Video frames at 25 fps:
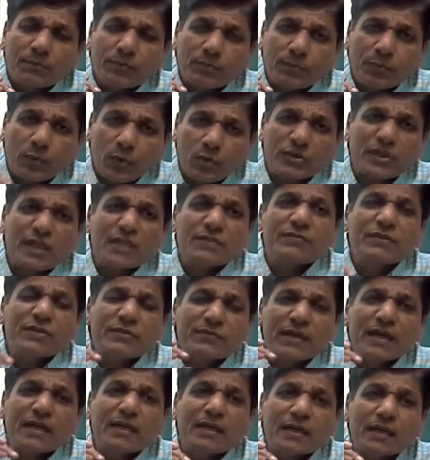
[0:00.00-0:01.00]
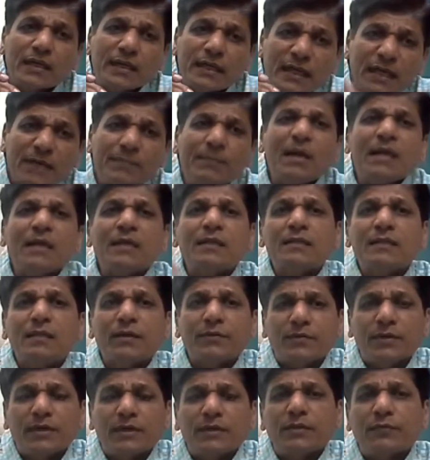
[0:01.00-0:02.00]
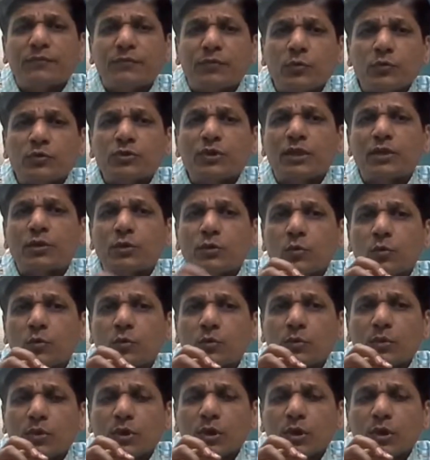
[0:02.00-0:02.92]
process which can enable in the future to